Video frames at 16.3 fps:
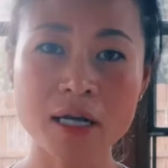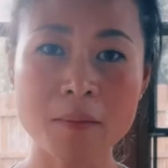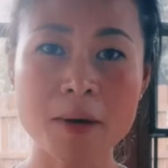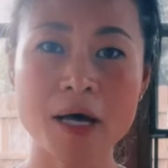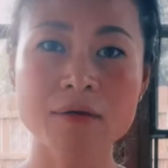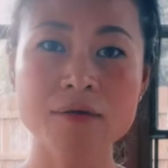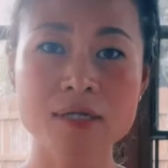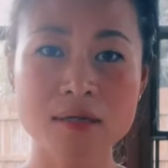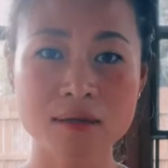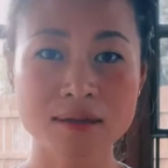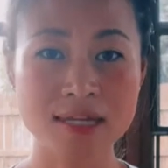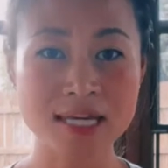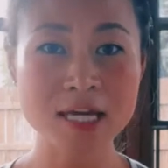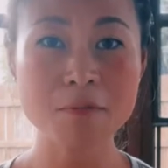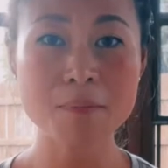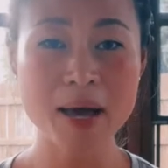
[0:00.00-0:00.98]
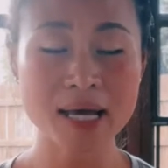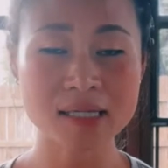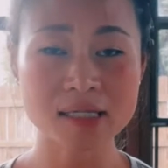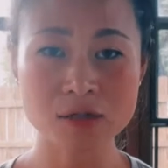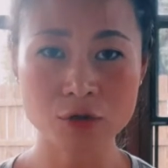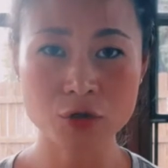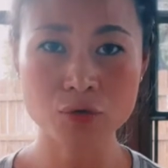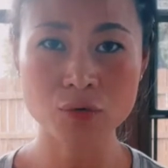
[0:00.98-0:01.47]
about the
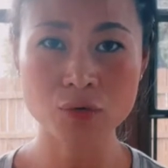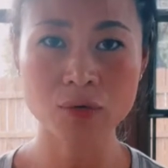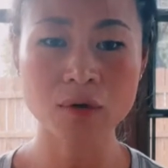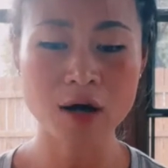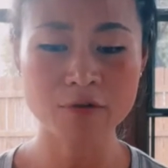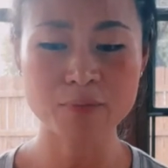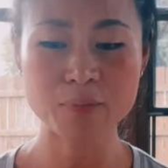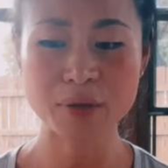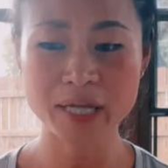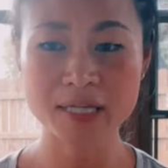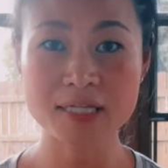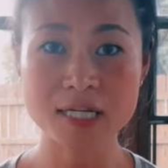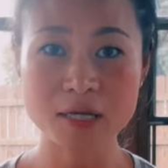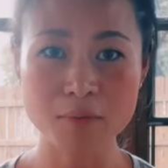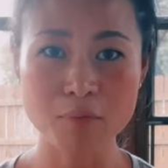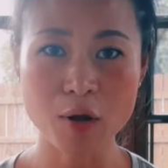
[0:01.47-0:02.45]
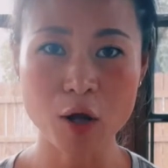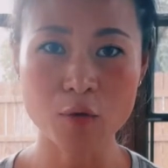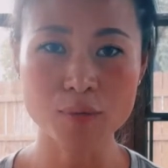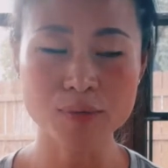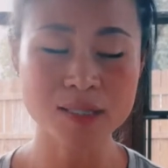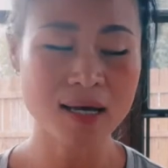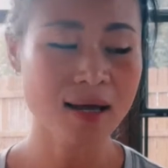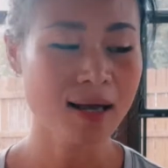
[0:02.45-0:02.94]
best tool of planting bulbs,